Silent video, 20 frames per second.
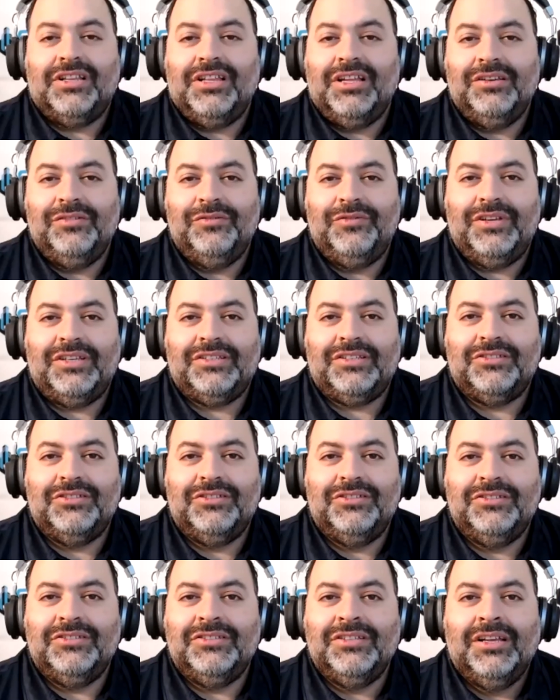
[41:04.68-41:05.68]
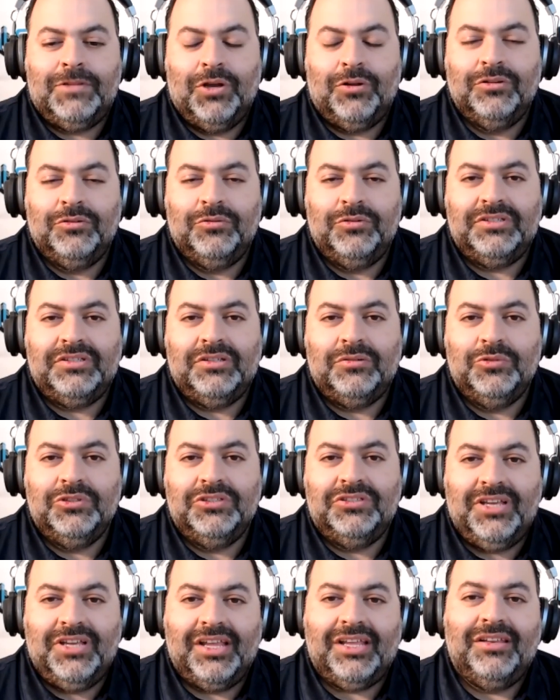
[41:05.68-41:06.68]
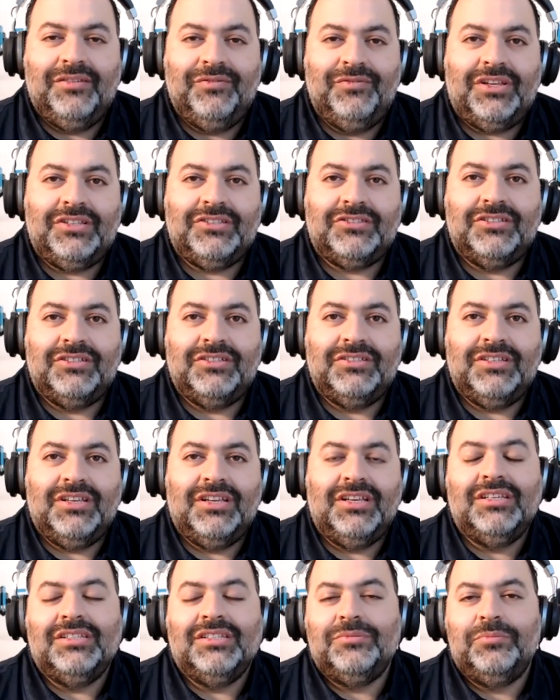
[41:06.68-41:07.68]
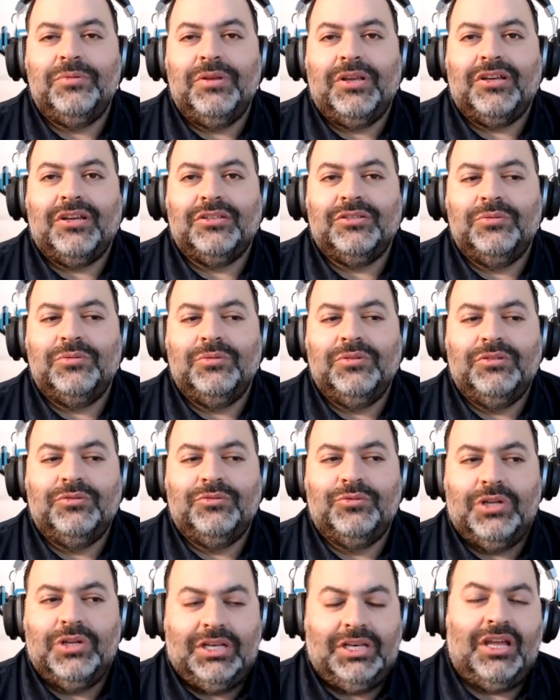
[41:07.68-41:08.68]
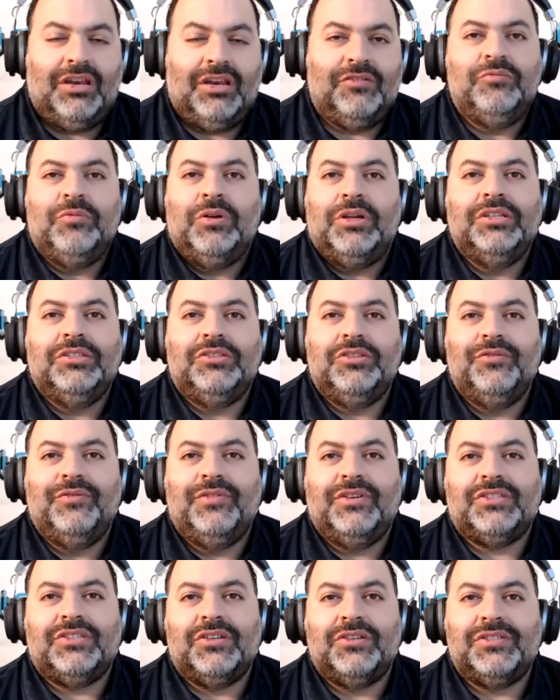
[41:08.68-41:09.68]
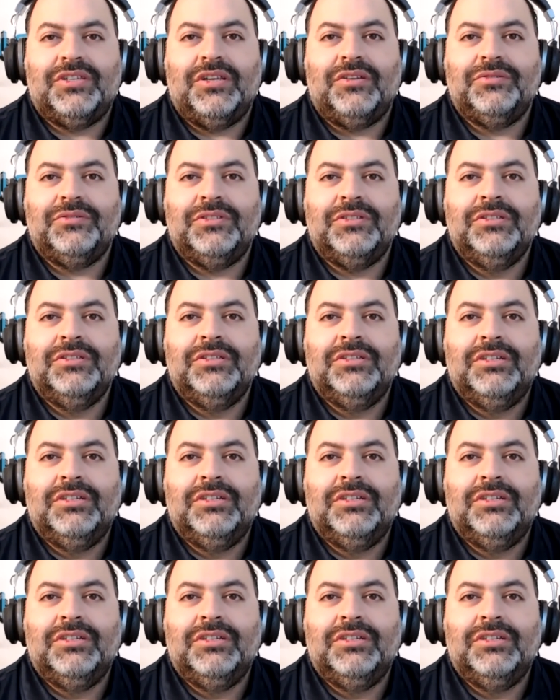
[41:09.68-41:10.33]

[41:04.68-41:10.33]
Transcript: tell our investors the only reason we take investors is because we run out of money to invest ourselves.